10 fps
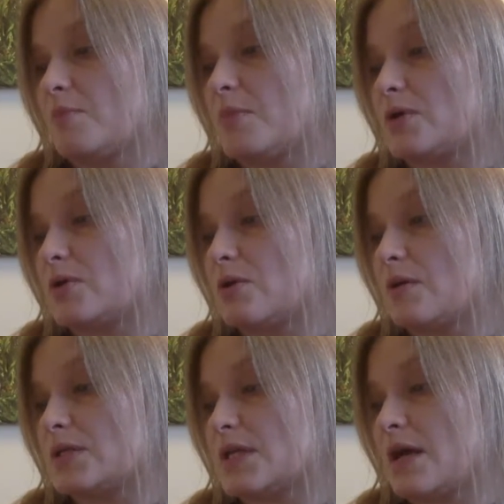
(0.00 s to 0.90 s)
but you're
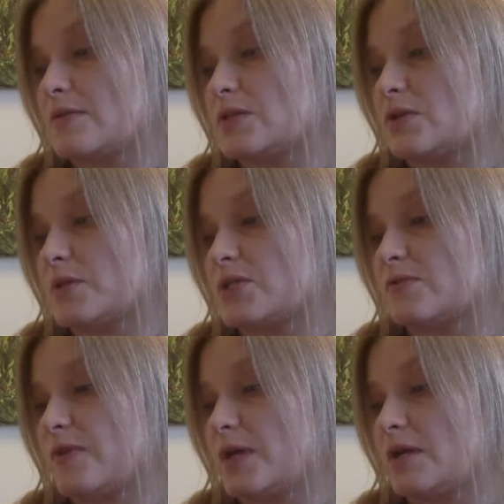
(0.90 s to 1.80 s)
going to have so
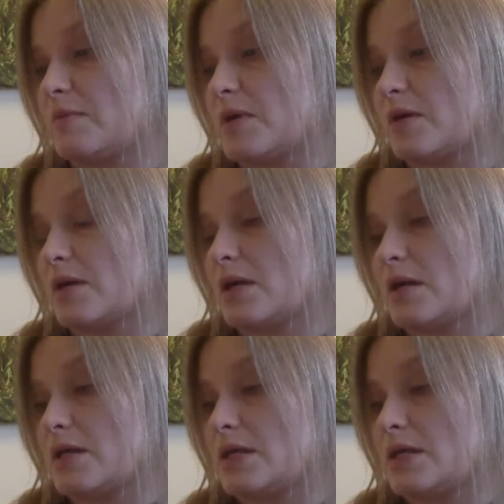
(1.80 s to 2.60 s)
much fun in America.